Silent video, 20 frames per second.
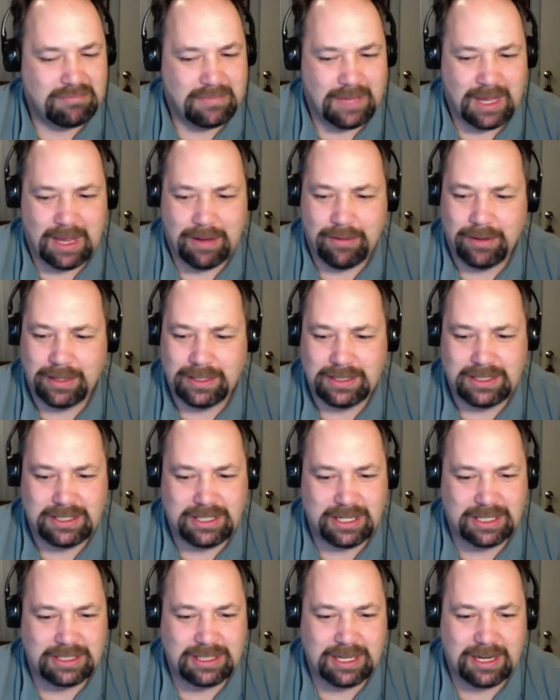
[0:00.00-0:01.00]
it was
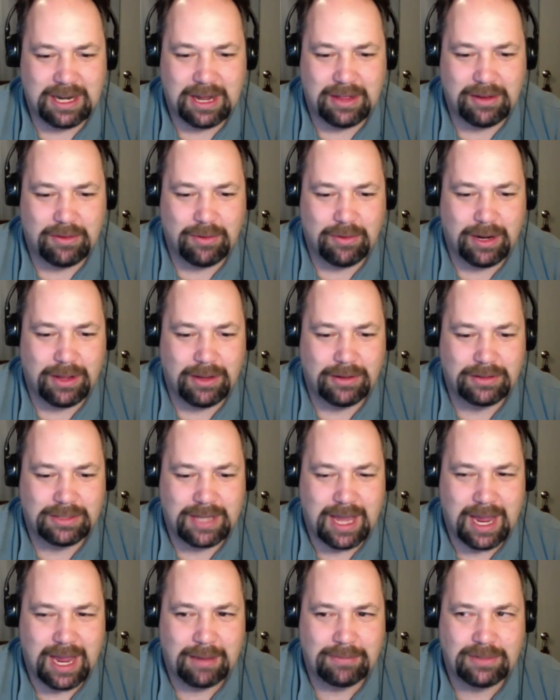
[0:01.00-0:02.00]
just another one of those
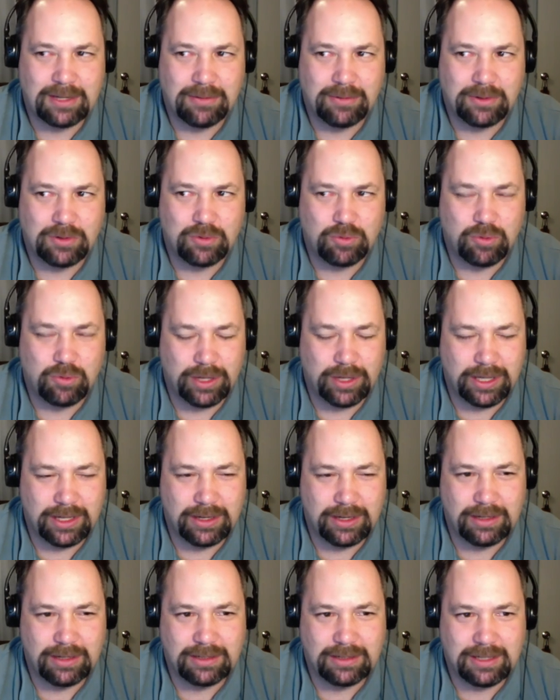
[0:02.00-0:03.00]
games. It was really
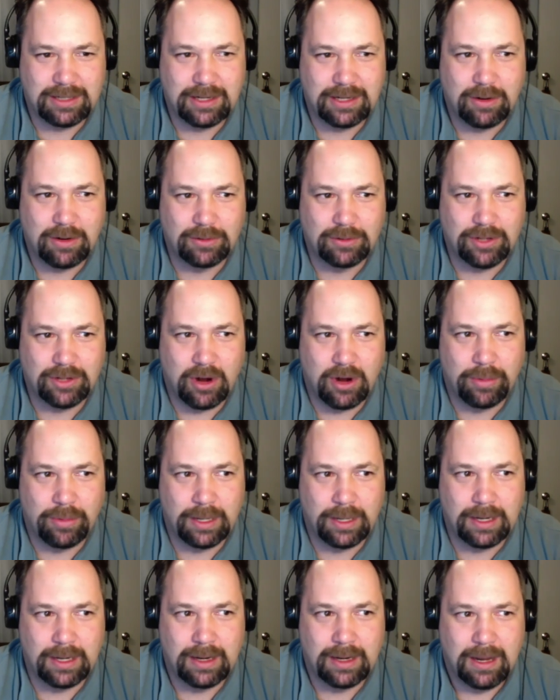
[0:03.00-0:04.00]
good to see
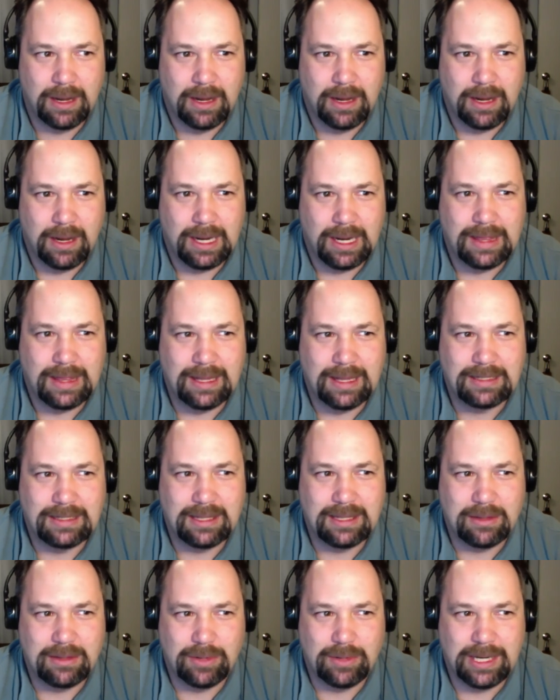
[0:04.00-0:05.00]
Goldobin in
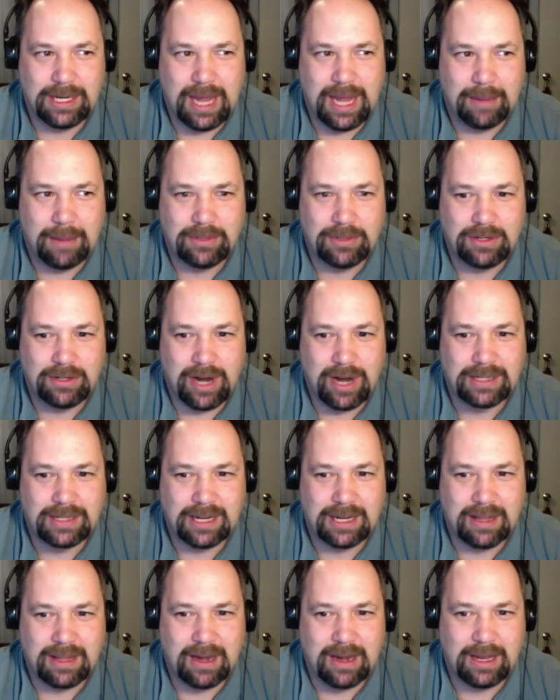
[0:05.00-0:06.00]
this 3-game stretch.
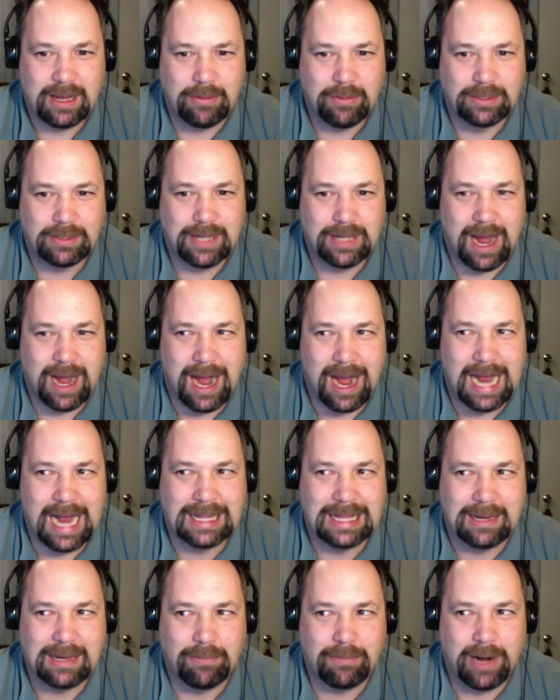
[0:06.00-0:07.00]
I thought he was
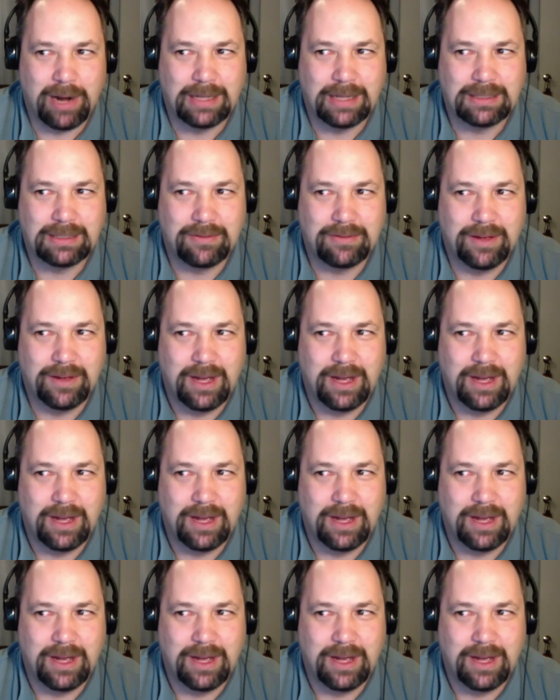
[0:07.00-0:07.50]
highly impressive.